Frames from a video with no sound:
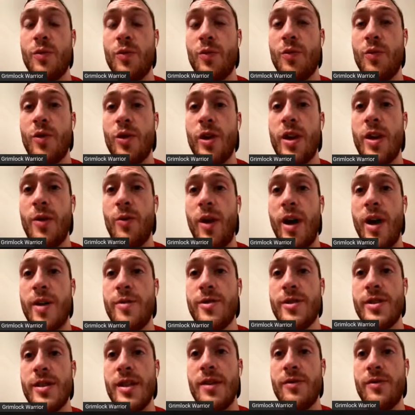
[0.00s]
rookie wide
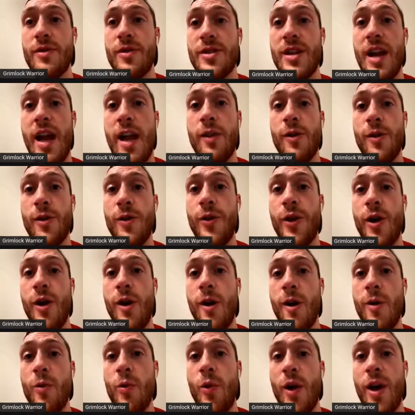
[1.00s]
receivers, I learned the
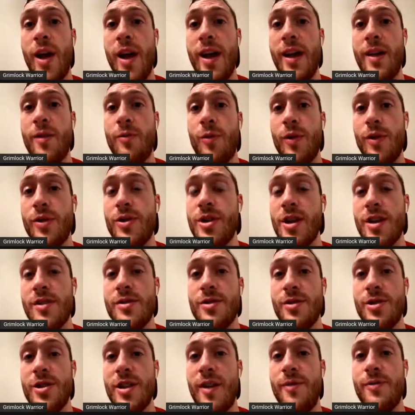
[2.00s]
hard way with
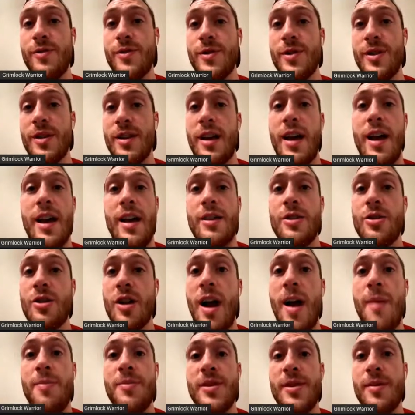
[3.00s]
Justin Jefferson. I
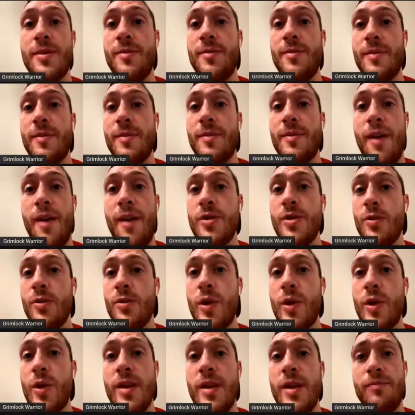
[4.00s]
dropped him after
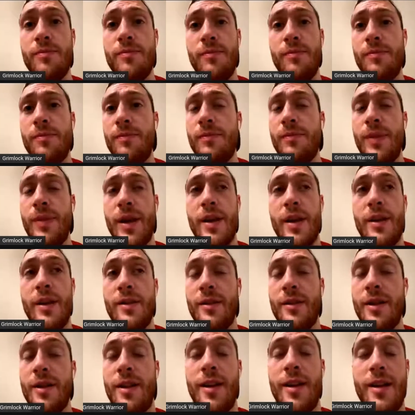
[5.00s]
week.
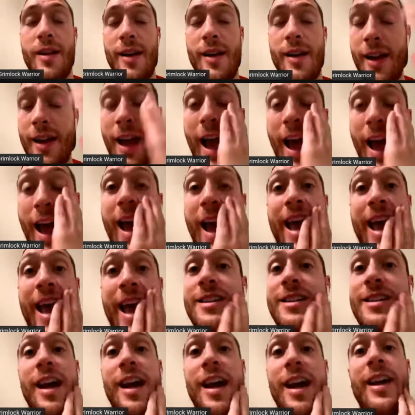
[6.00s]
God,
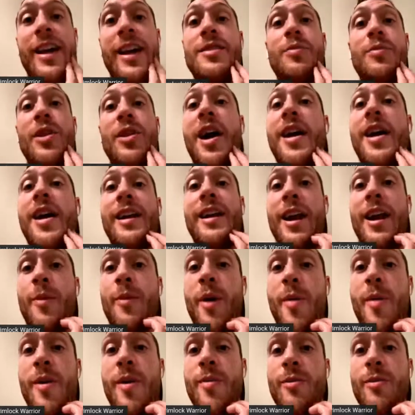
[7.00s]
I like to block it out of
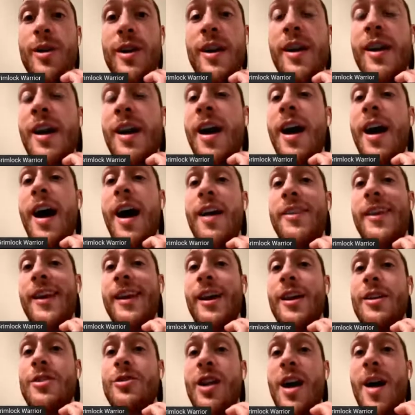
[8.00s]
my memory. I think
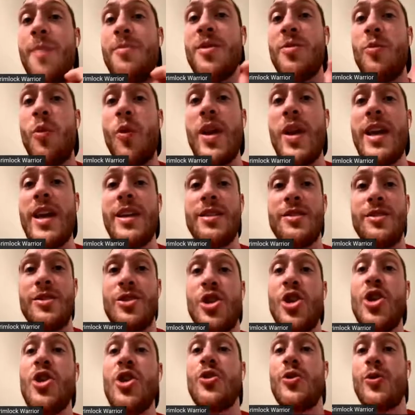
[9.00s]
I dropped him week
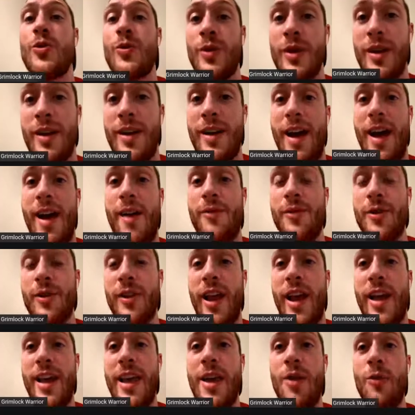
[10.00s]
2 after he
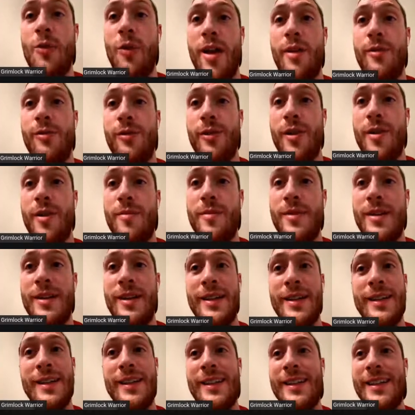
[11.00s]
went
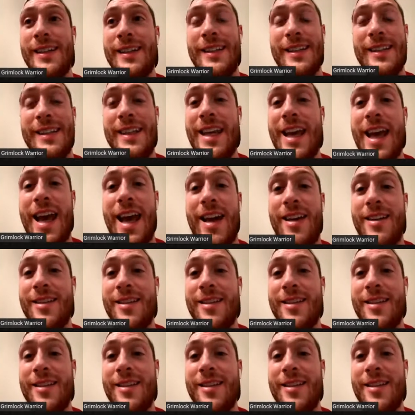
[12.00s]
from yeah.